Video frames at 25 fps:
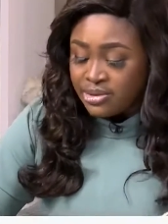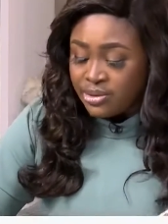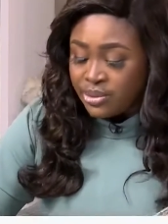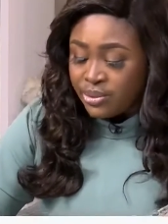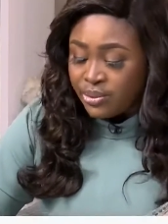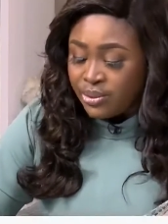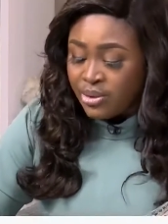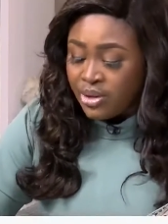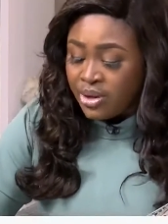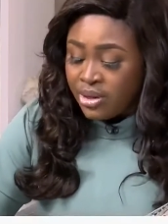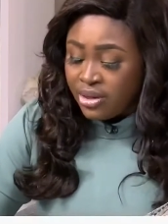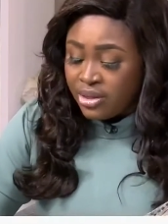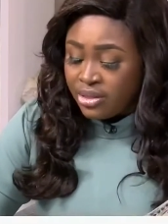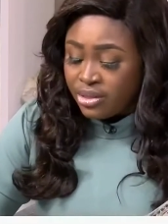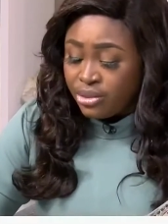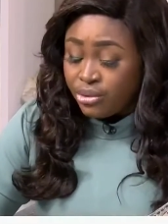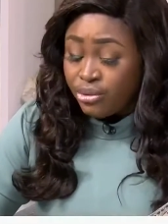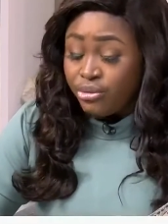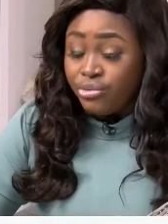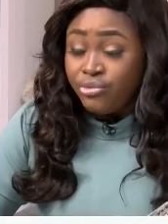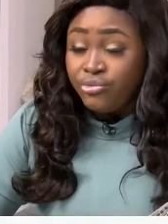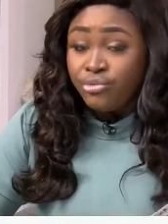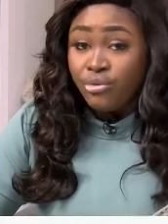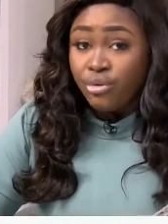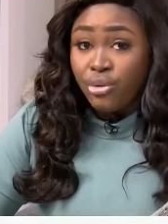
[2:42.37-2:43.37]
So
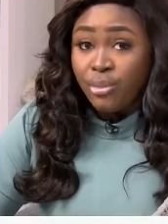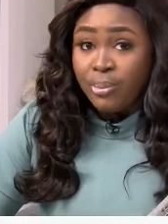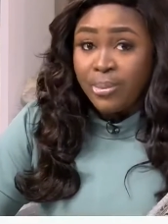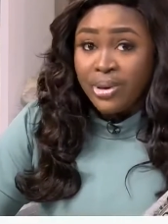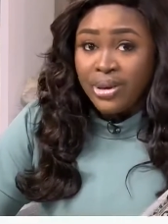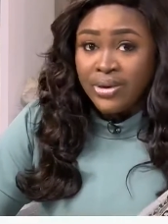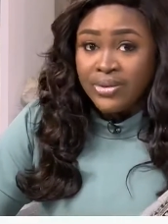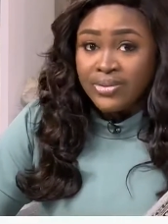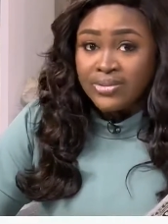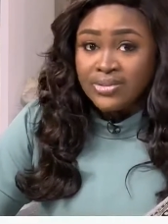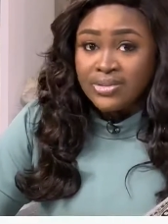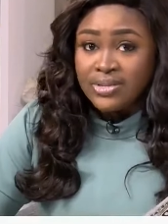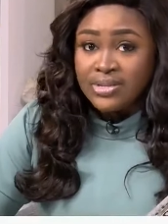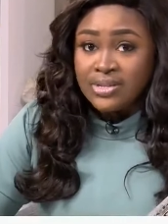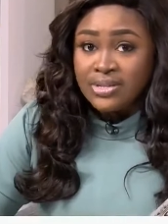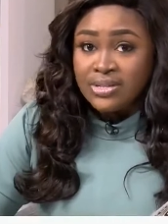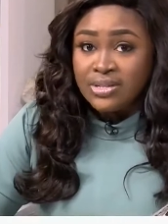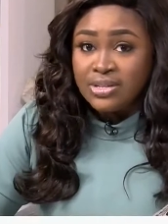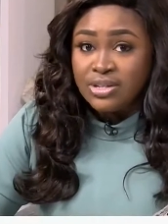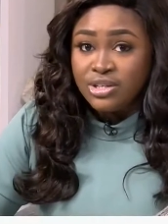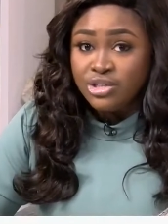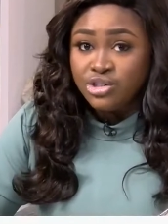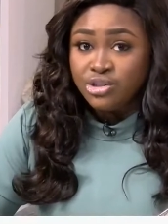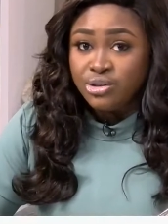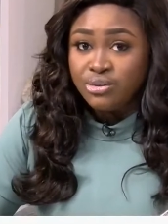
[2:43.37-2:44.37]
there were 4
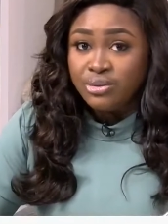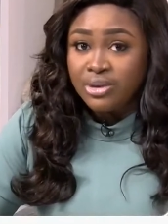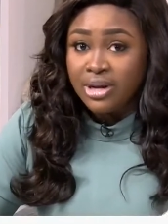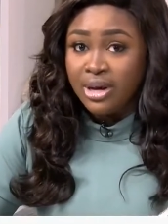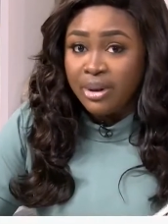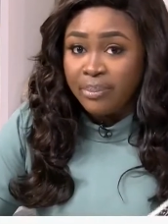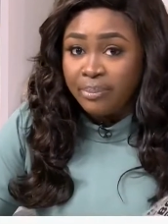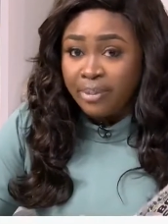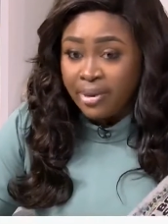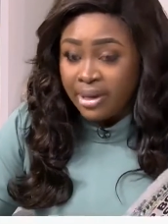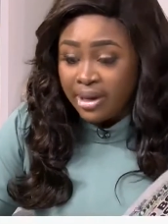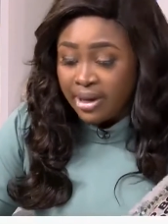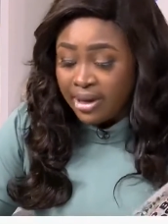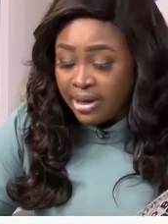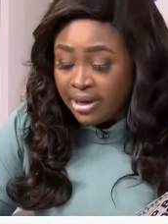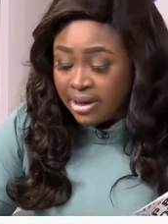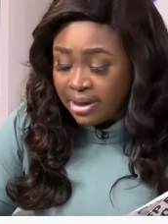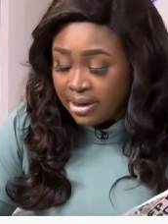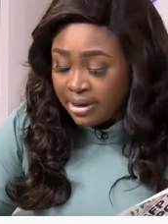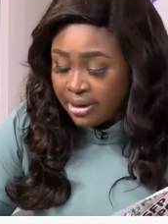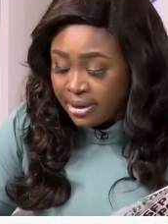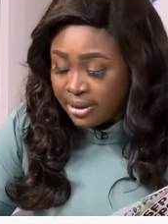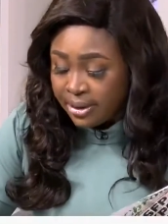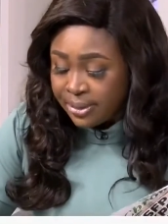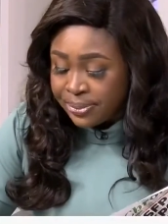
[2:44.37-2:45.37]
persons. They showed up
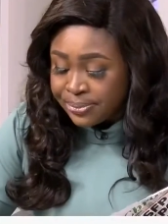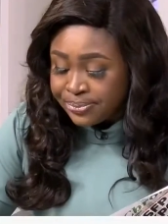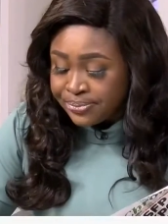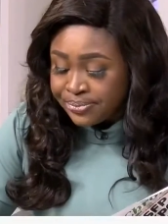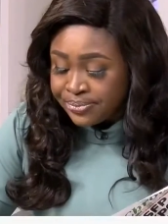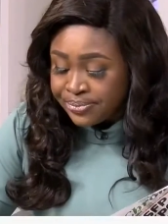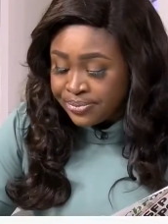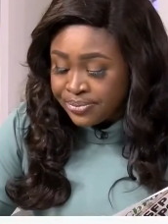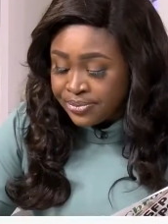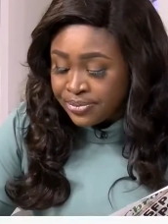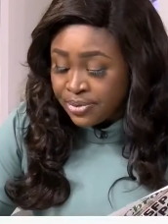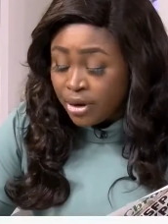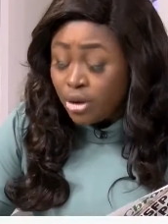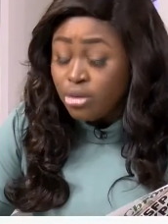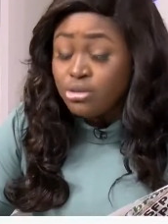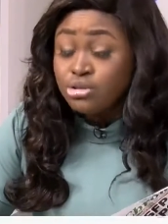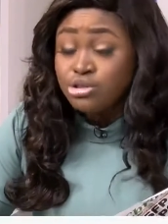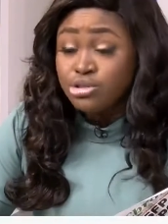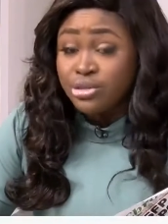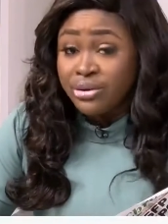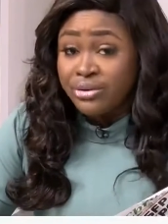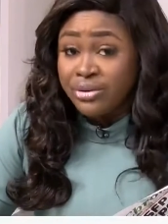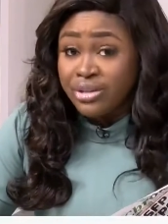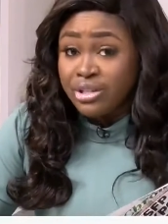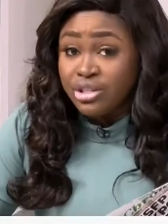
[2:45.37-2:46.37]

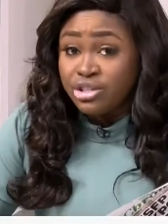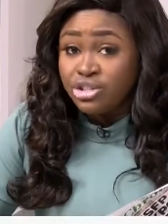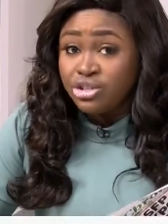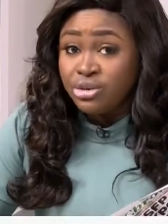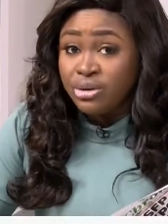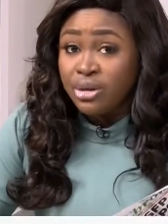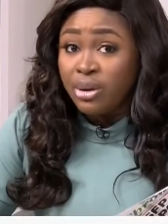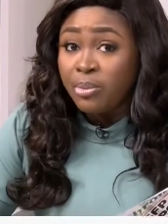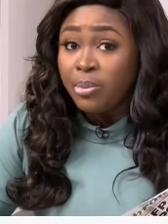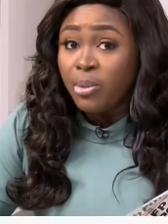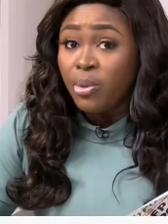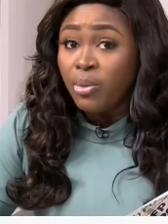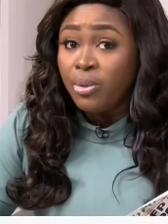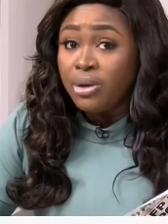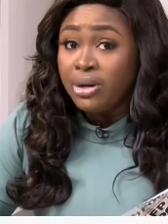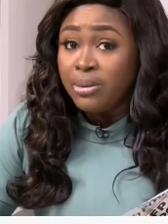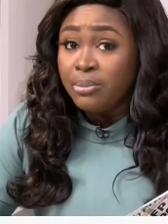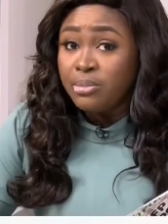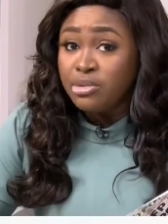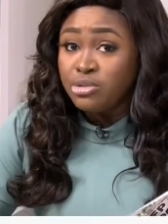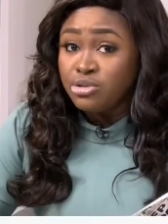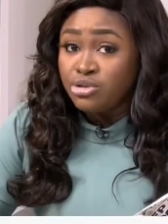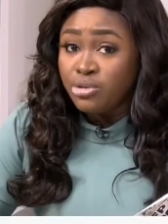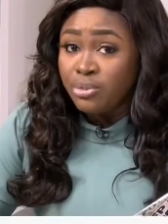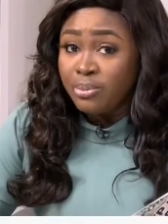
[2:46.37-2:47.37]
they showed up on a
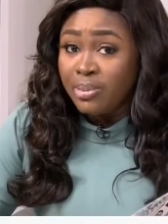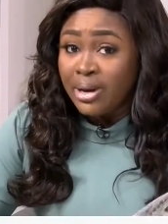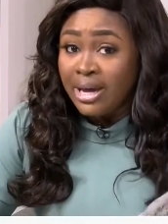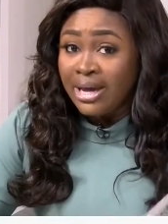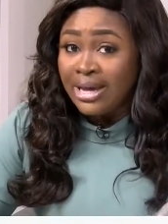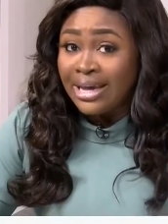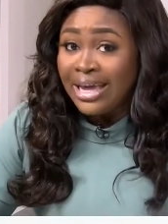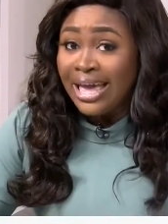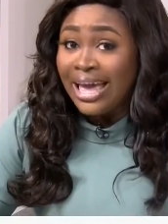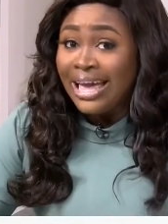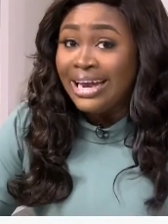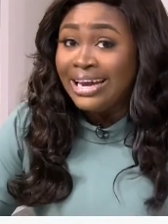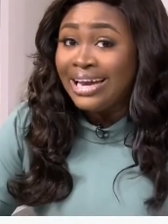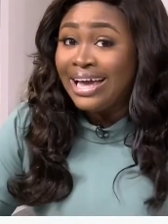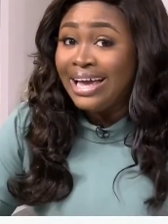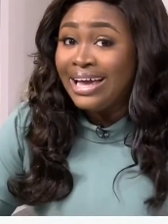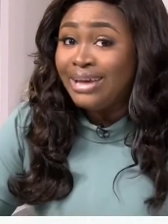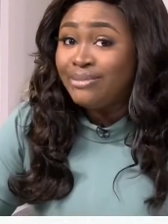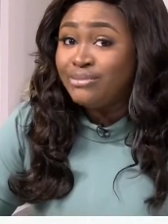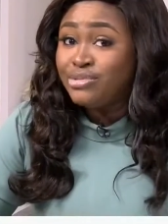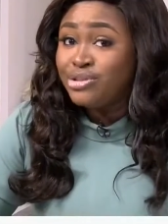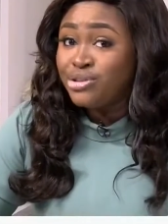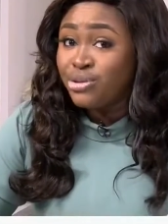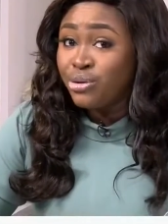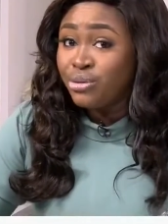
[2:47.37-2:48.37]
motorbike, and
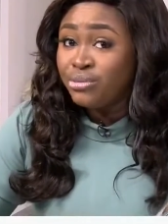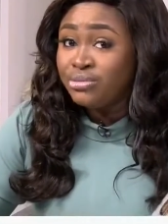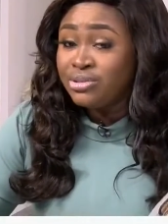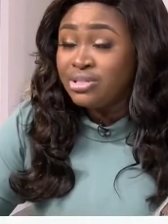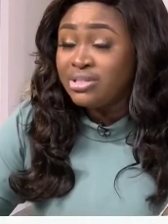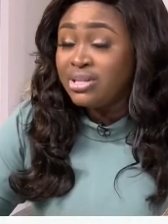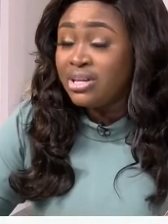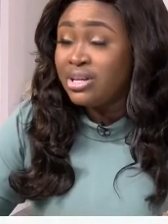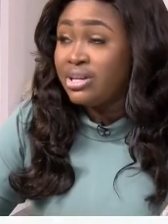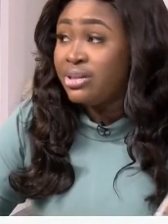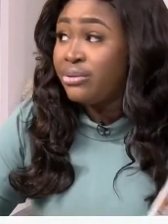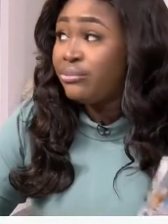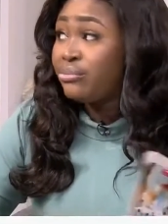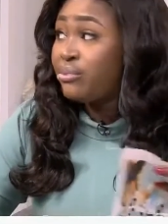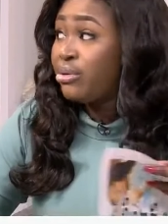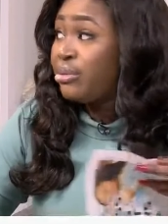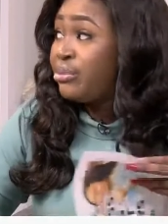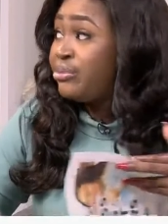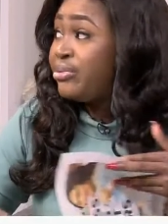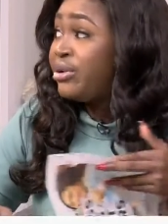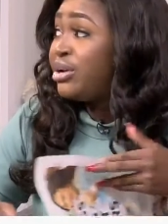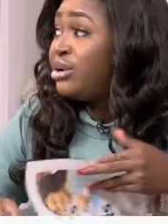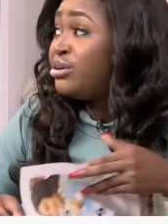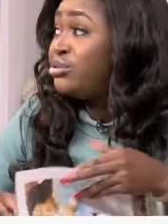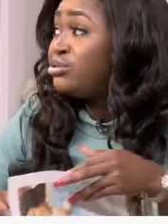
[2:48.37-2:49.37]
I'm told that the
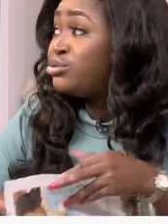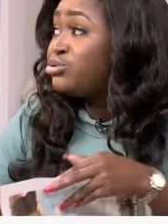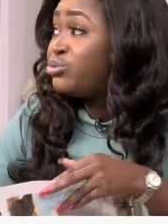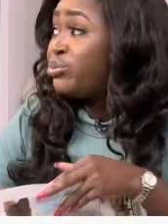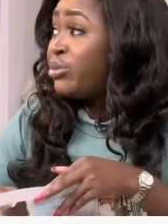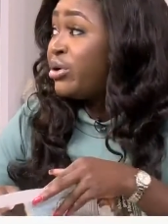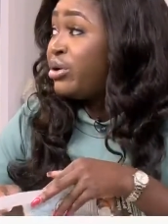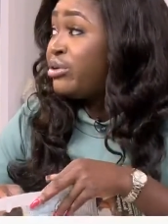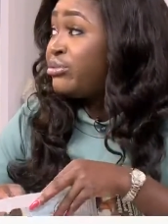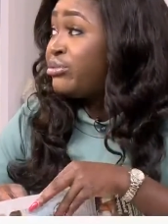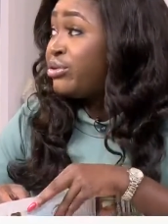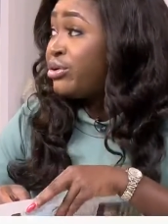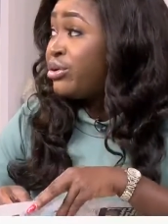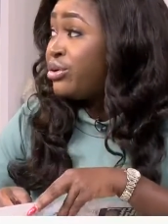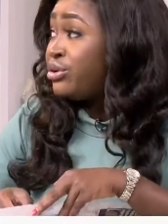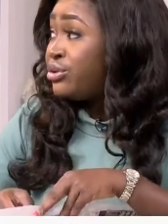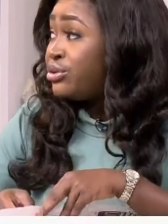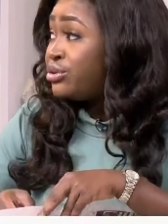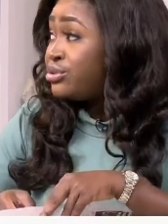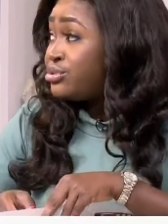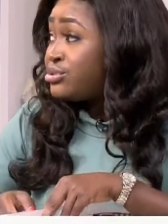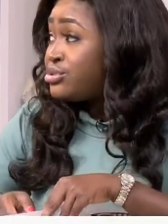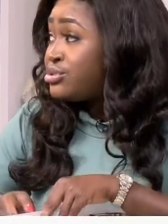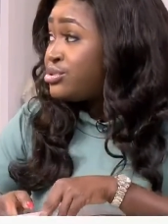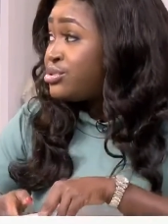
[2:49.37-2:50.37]
robbery looked well
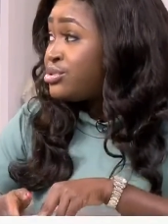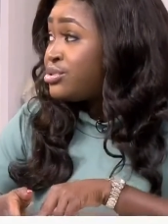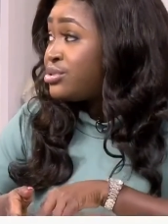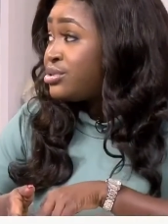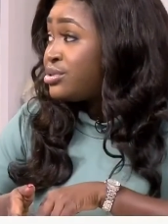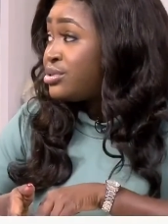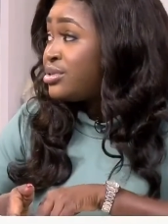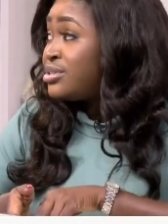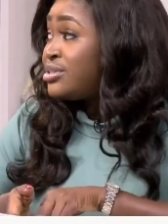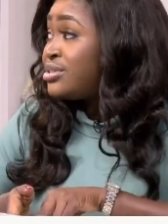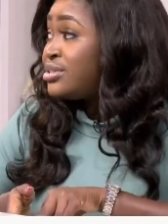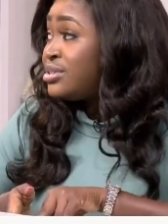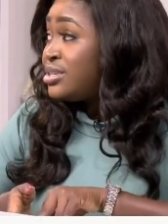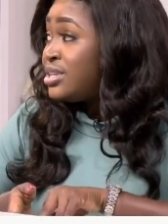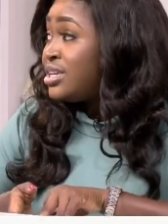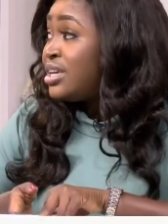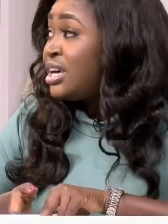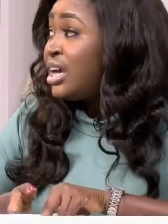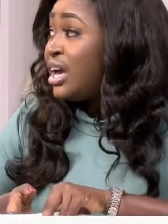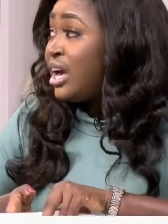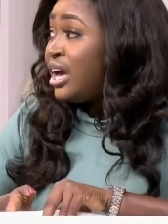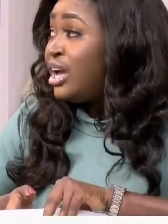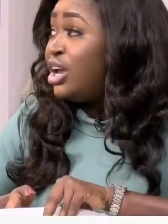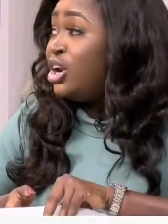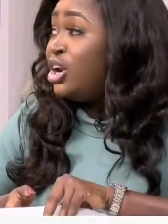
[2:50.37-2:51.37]
rehearsed. It